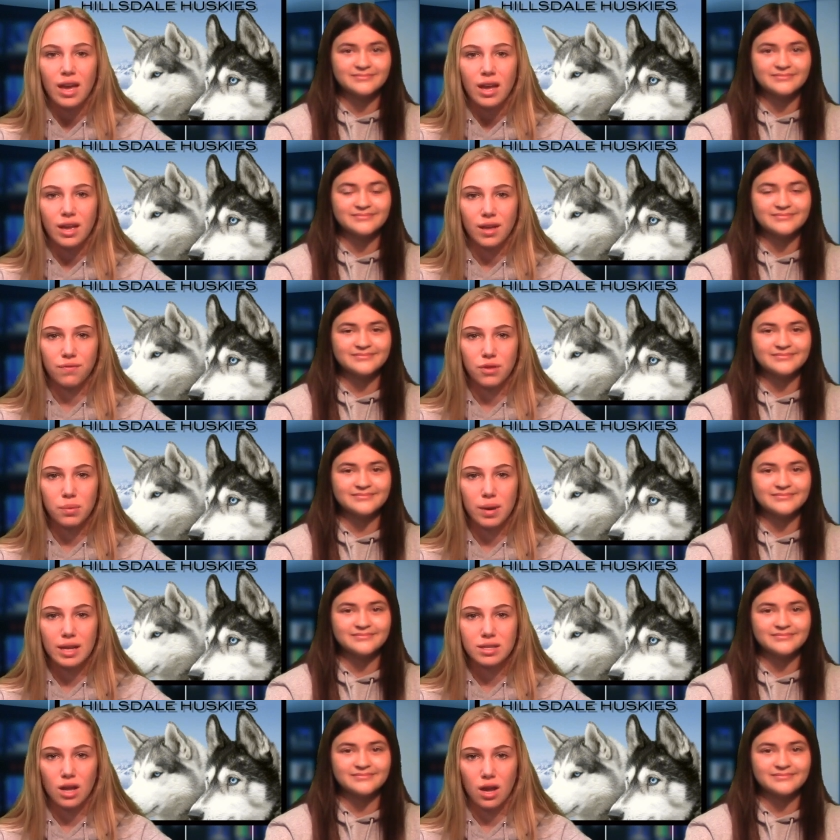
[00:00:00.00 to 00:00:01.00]
Speaker 1: If you
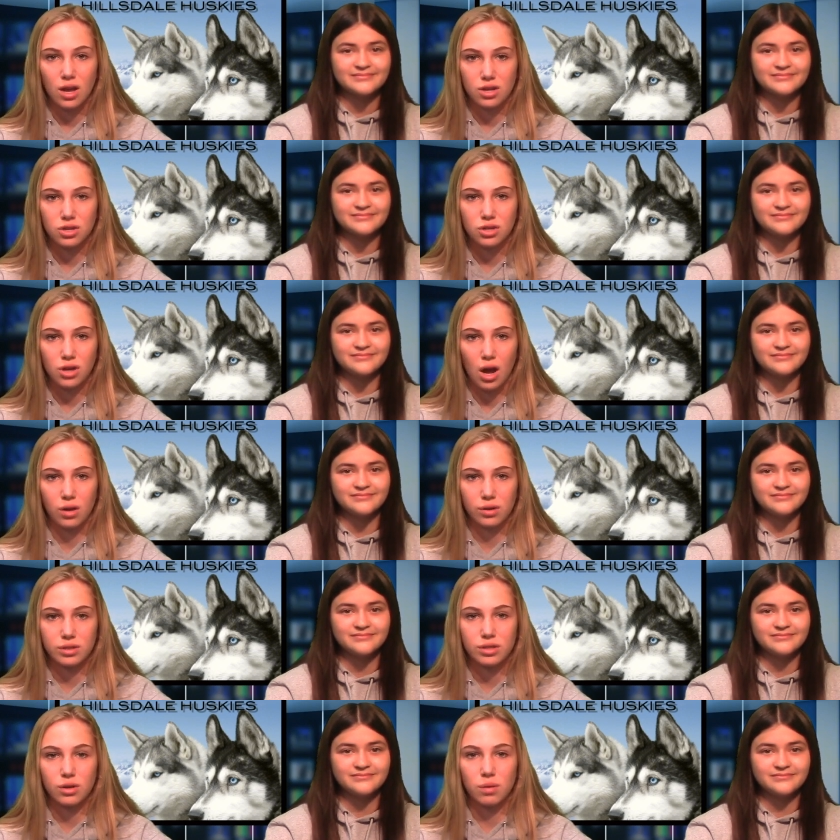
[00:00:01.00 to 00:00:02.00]
raise
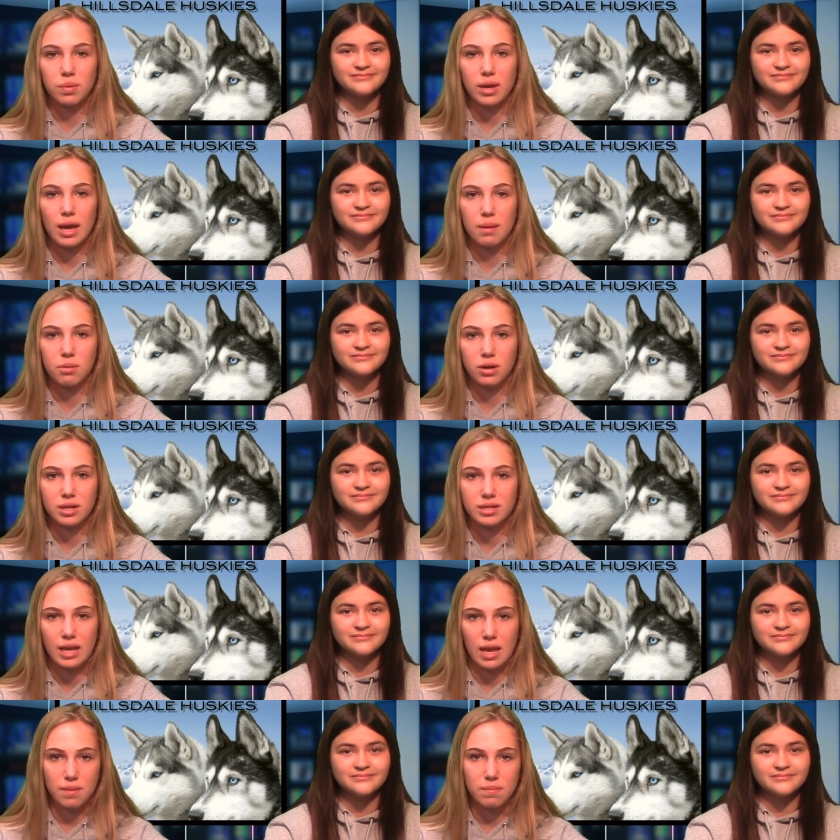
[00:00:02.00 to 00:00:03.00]
$100, you'll be able to
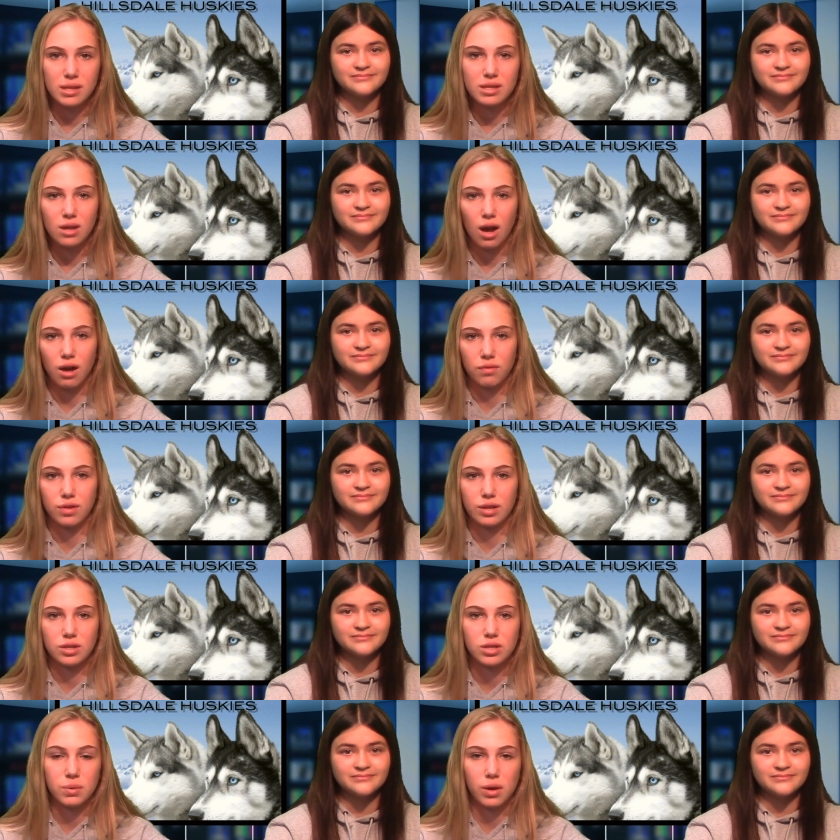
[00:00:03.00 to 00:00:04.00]
take Miss
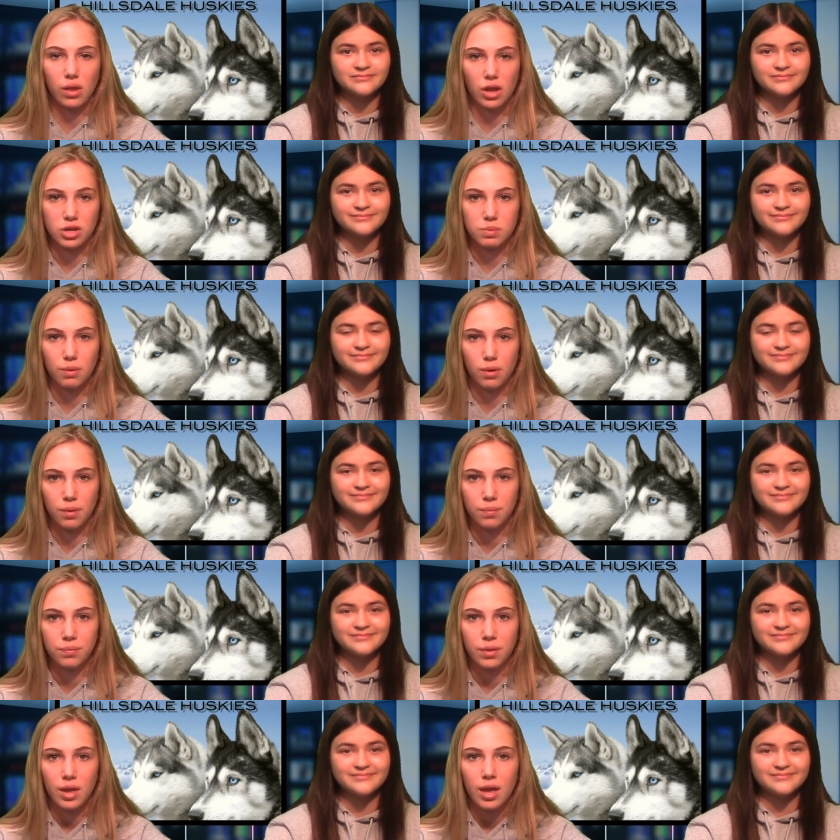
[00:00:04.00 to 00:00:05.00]
Coffin to a lunch pool.
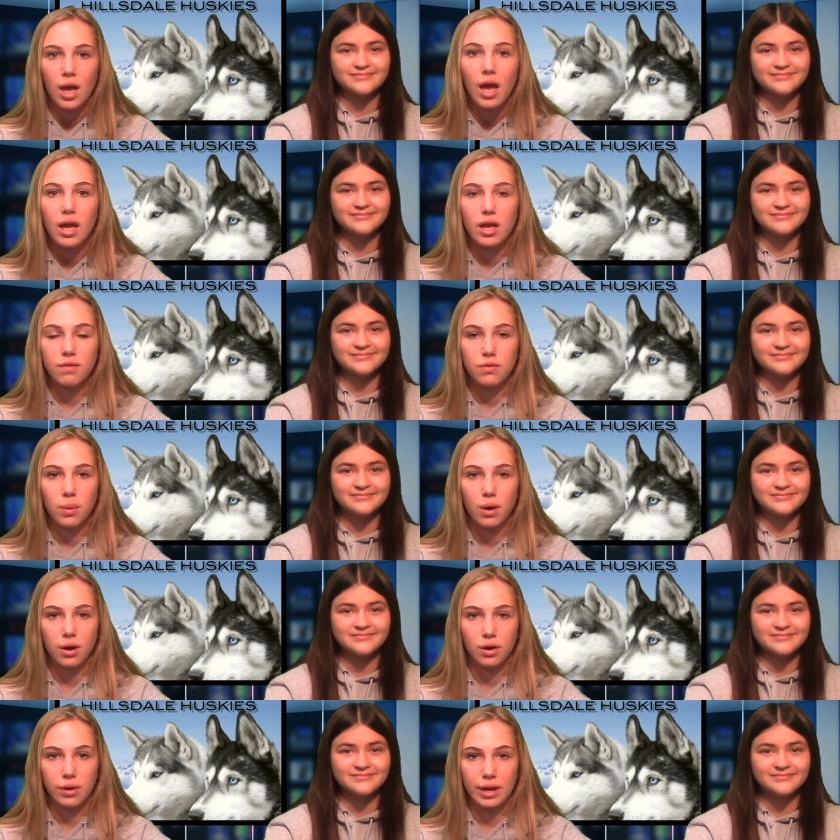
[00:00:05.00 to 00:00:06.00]
If you
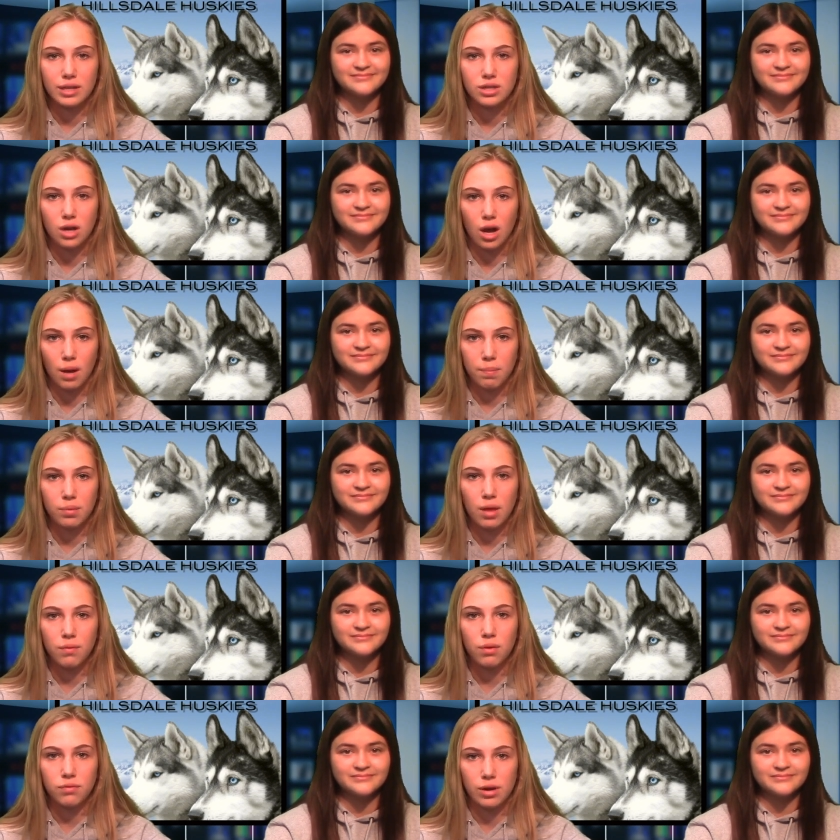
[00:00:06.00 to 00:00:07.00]
are a grade top
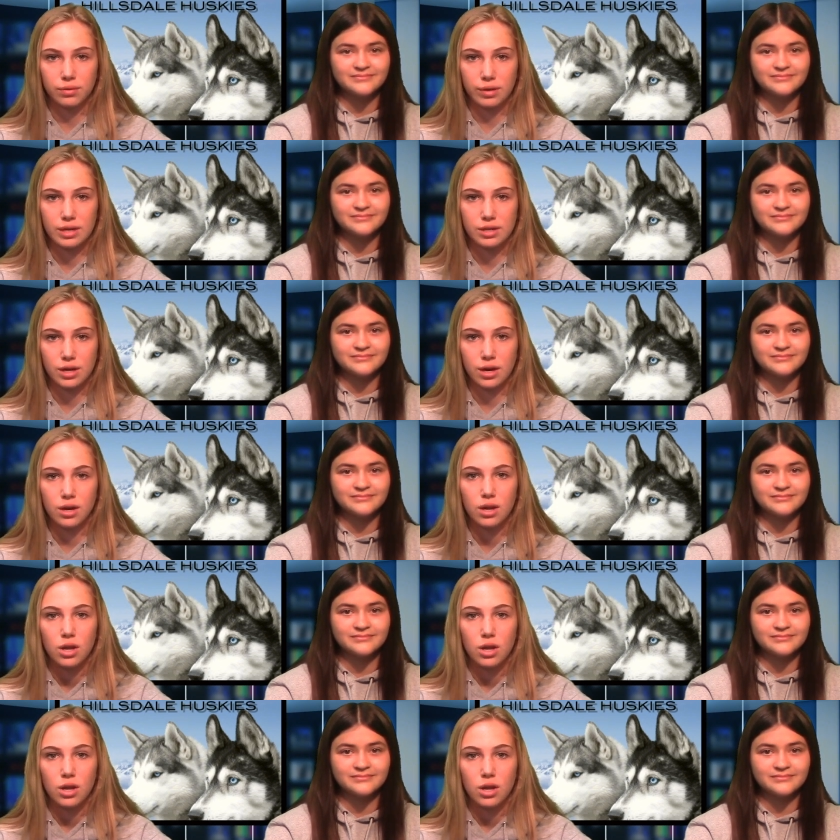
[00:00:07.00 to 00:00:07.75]
level fundraiser,